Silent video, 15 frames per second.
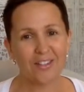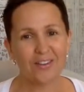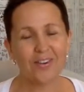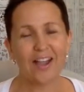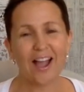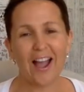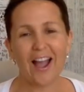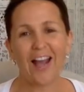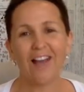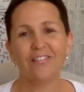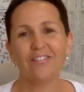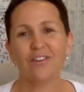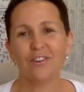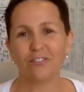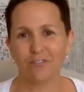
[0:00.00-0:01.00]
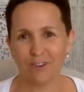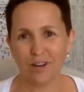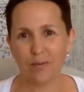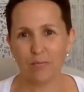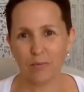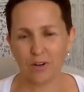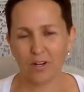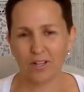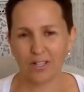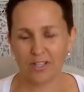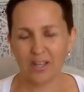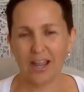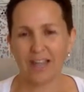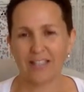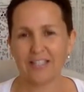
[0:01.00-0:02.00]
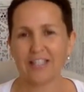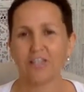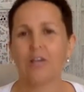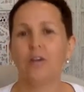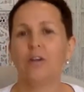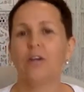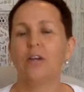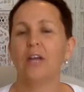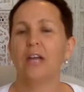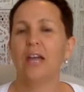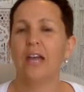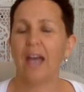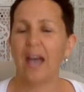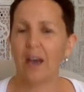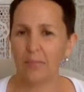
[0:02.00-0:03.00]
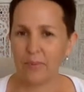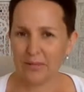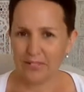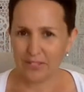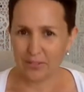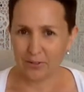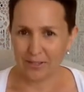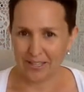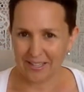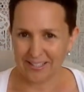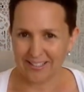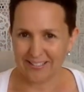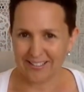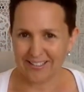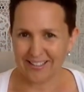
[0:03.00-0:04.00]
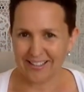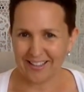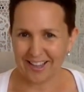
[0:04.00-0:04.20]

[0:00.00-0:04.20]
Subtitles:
you have your framework to actually know how best to eat,